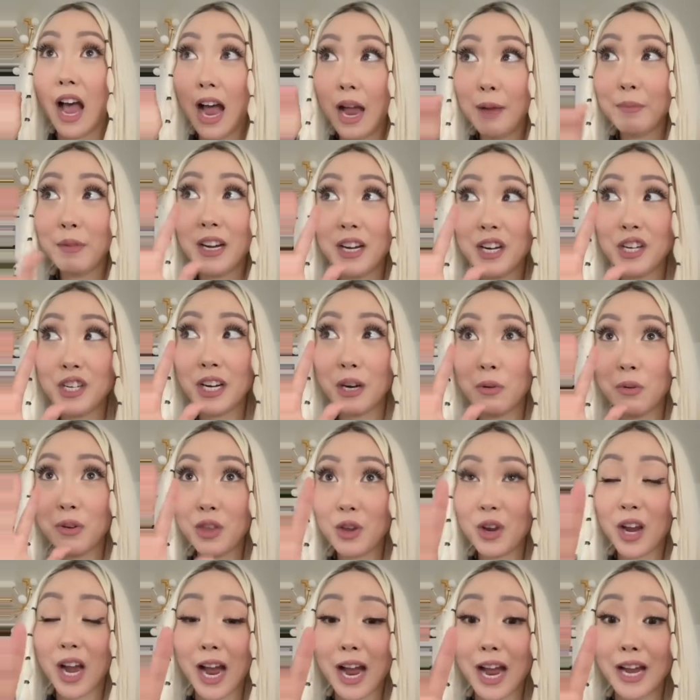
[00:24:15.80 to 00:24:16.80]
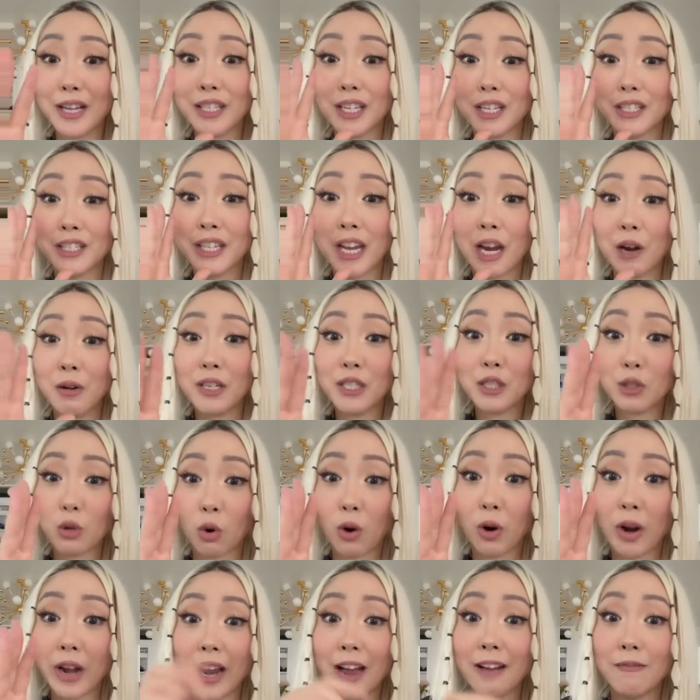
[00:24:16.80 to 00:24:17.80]
I'm gonna share with you guys a scary
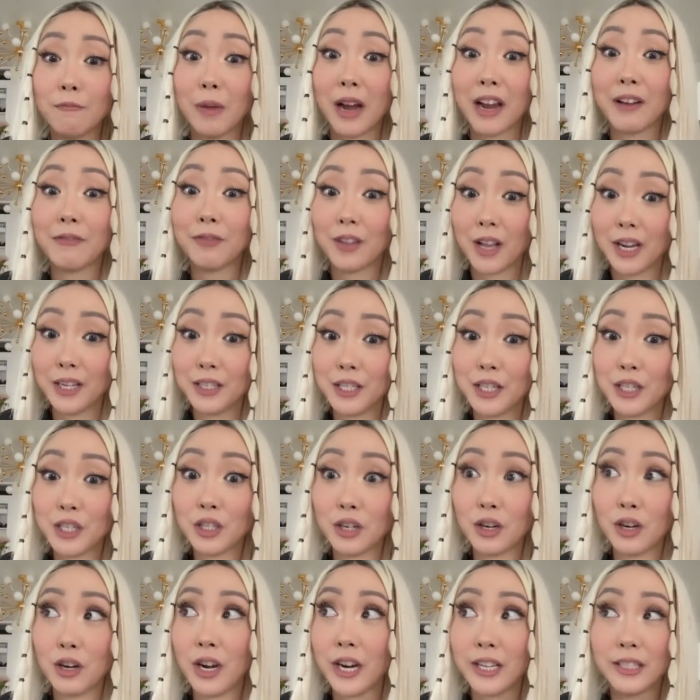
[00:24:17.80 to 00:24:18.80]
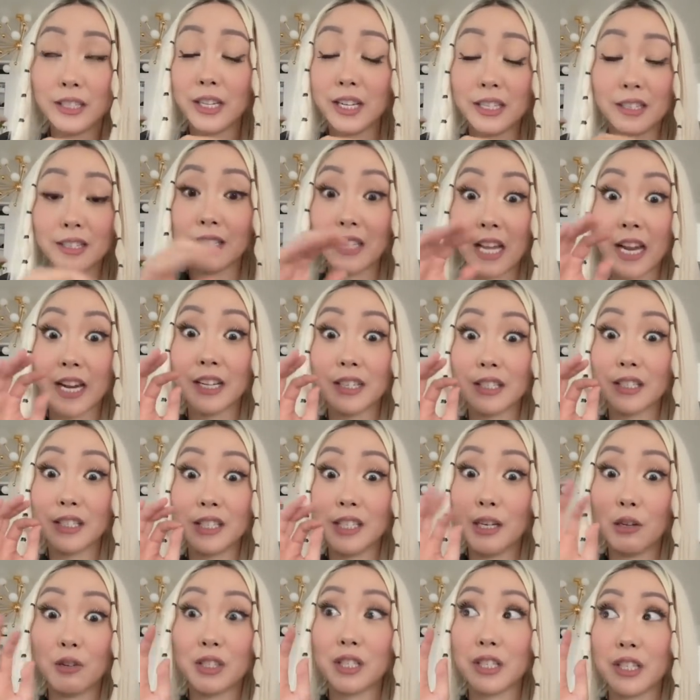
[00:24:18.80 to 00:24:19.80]
story of my flight sister. It's, it's like
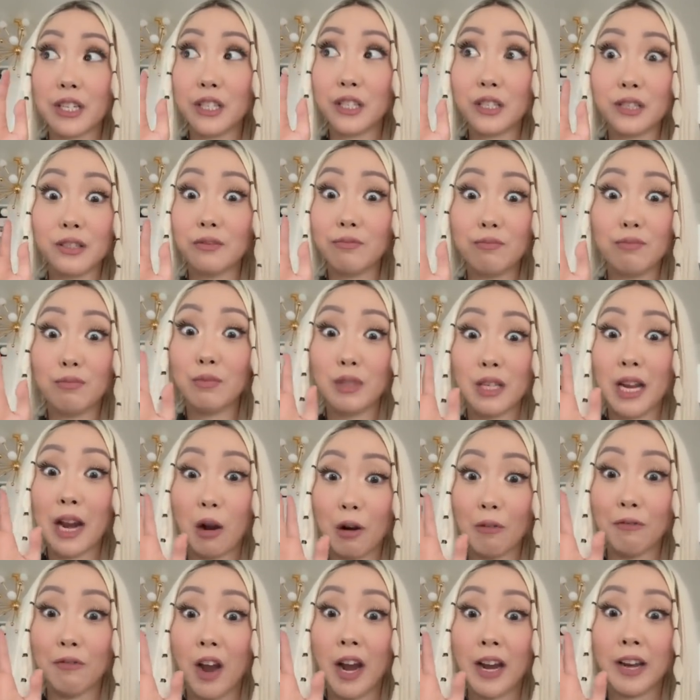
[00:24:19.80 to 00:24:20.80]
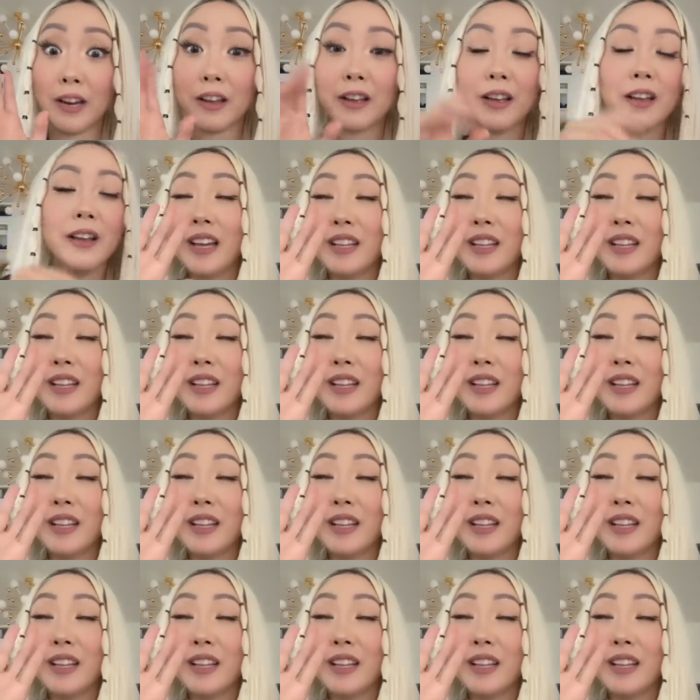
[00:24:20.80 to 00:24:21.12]
seriously terrifying.